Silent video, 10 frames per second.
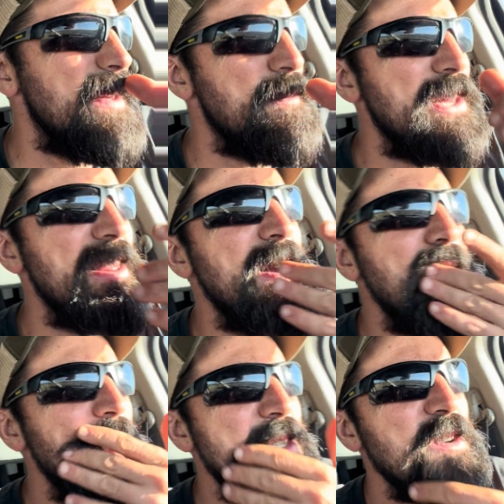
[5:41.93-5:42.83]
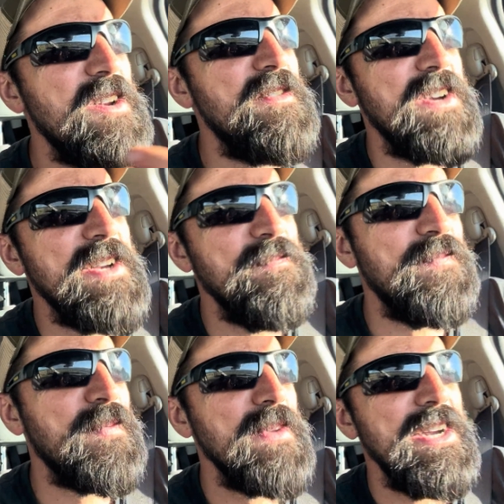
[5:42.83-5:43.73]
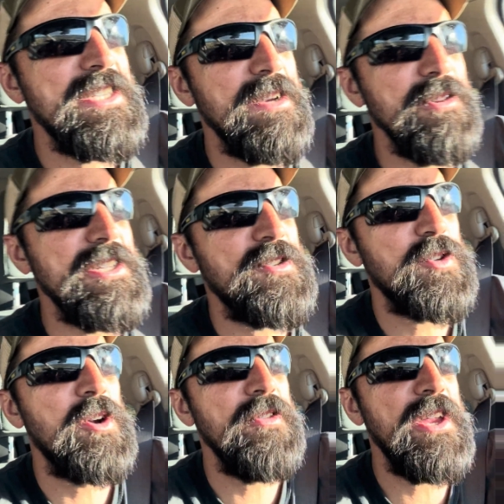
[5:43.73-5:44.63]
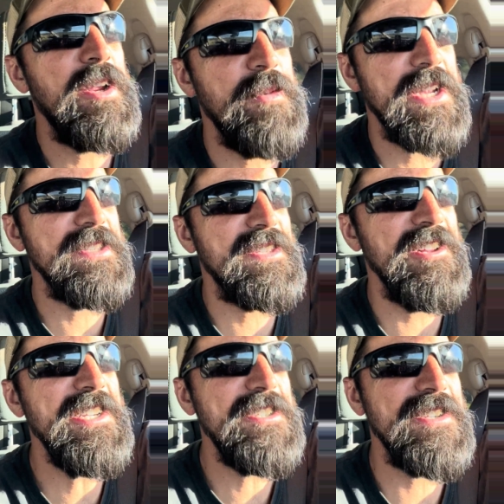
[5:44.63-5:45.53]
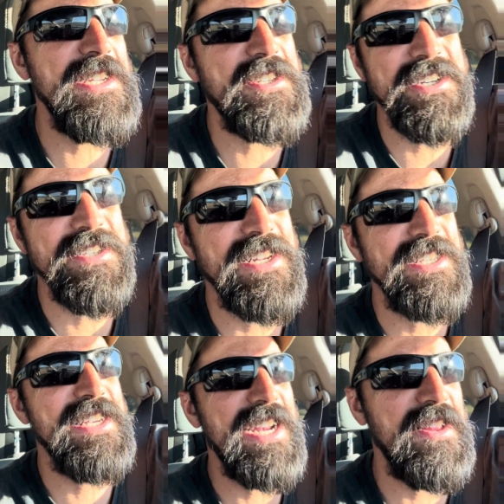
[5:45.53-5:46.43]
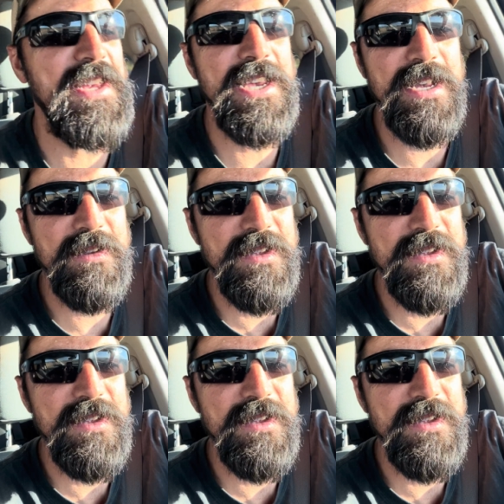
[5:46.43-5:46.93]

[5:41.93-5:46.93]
but there's sort of a double-edged sword there, because the legislature isn't exactly a